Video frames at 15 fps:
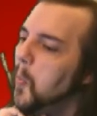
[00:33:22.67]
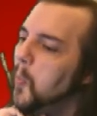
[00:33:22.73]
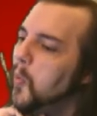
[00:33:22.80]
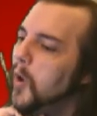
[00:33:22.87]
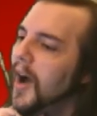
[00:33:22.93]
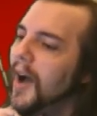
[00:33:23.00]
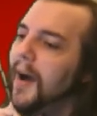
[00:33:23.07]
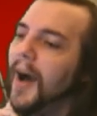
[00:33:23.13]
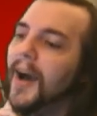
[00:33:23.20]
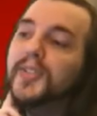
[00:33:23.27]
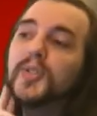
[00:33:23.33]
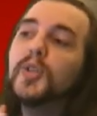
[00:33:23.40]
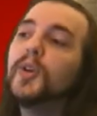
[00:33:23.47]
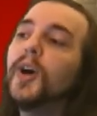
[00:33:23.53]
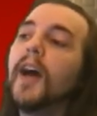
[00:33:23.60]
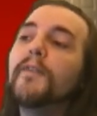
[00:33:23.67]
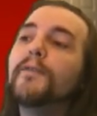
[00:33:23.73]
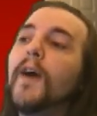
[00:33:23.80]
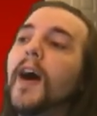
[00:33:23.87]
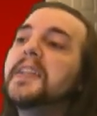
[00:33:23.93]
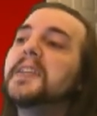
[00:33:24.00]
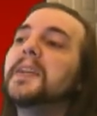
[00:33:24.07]
But I, I still I
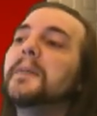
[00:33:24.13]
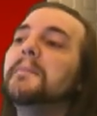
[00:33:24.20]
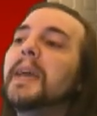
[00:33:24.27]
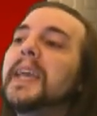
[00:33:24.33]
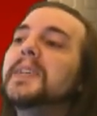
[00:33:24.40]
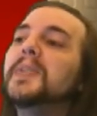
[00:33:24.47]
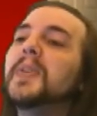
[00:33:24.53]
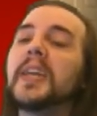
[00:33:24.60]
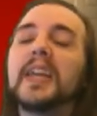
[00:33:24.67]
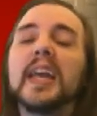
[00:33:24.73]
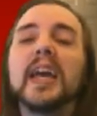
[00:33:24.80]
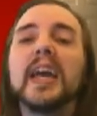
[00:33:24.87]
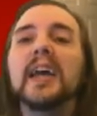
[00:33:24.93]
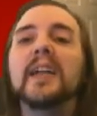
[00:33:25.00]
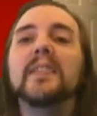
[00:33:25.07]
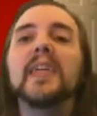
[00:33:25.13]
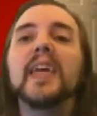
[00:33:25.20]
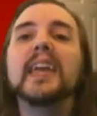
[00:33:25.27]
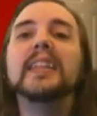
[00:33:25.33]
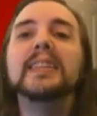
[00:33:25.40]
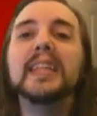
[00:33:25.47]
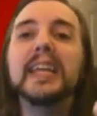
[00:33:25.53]
find it amazing.
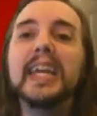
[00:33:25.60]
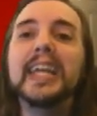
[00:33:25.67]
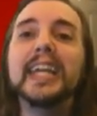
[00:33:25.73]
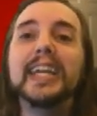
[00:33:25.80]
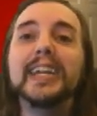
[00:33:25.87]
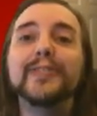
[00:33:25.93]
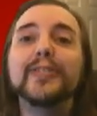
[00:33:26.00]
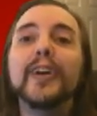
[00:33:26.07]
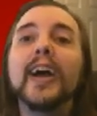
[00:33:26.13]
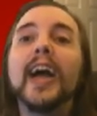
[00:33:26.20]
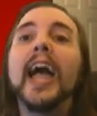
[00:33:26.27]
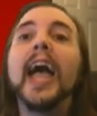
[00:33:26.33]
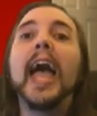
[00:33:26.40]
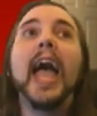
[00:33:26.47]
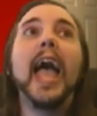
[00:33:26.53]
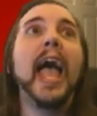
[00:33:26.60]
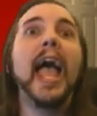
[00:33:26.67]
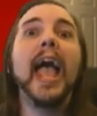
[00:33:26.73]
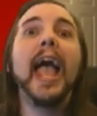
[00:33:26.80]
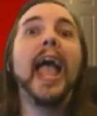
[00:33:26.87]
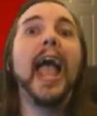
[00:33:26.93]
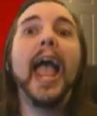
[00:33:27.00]
They leave.
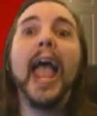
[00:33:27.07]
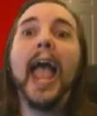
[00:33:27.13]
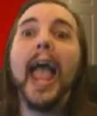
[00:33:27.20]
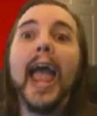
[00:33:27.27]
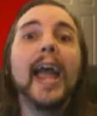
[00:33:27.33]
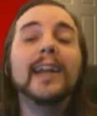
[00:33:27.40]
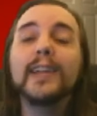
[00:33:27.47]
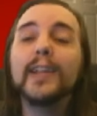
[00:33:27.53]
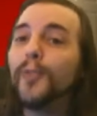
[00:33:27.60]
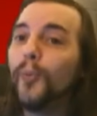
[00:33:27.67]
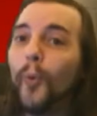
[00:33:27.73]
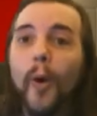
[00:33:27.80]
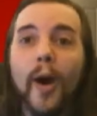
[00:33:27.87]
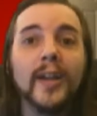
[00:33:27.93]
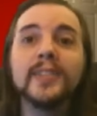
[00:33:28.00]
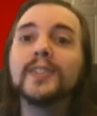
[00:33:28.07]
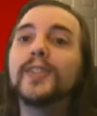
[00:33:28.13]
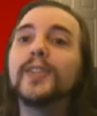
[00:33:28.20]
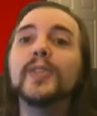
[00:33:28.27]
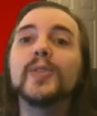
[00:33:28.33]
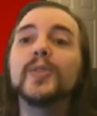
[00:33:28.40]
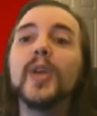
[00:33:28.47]
And if one
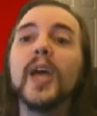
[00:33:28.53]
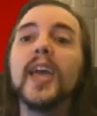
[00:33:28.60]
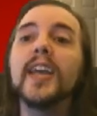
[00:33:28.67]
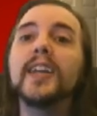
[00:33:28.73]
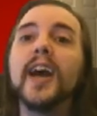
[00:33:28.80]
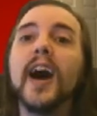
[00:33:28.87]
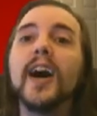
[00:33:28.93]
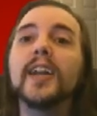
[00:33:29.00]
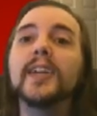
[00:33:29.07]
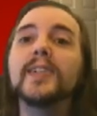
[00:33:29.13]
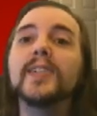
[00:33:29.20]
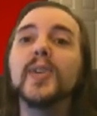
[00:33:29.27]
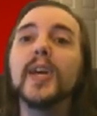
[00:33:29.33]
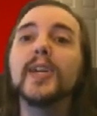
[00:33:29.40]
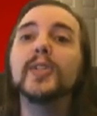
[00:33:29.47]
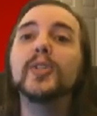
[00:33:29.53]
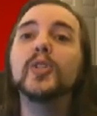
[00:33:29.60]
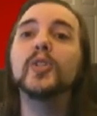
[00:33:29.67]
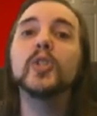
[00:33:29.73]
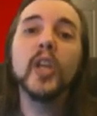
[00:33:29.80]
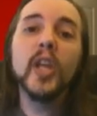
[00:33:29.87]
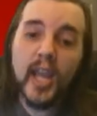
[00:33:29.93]
could say God
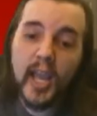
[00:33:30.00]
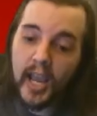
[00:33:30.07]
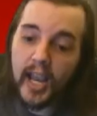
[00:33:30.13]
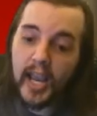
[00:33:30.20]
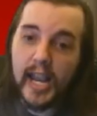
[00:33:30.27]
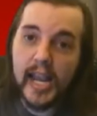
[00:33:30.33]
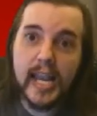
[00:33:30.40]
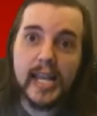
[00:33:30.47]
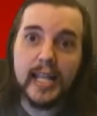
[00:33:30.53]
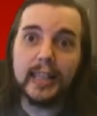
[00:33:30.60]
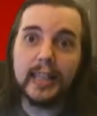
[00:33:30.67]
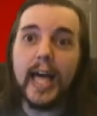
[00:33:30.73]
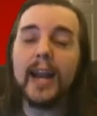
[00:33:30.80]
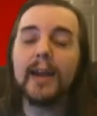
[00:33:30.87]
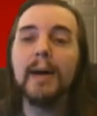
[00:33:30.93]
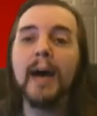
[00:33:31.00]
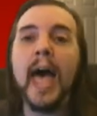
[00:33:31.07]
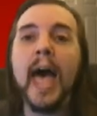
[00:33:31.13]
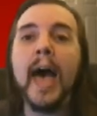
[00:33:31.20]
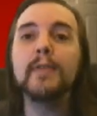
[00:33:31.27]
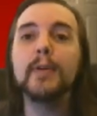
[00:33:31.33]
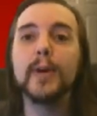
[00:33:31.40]
exists, he let them
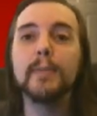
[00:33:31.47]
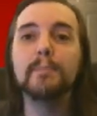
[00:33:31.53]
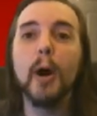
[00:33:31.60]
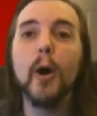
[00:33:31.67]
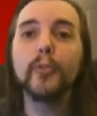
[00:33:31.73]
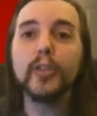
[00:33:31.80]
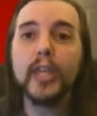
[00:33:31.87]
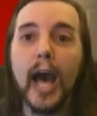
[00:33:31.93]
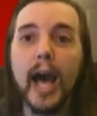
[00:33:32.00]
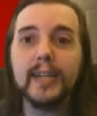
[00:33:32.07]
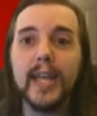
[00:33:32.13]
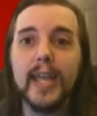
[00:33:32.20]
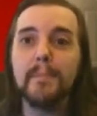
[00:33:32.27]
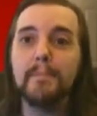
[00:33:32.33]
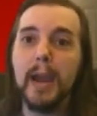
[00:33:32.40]
have it with both goddamn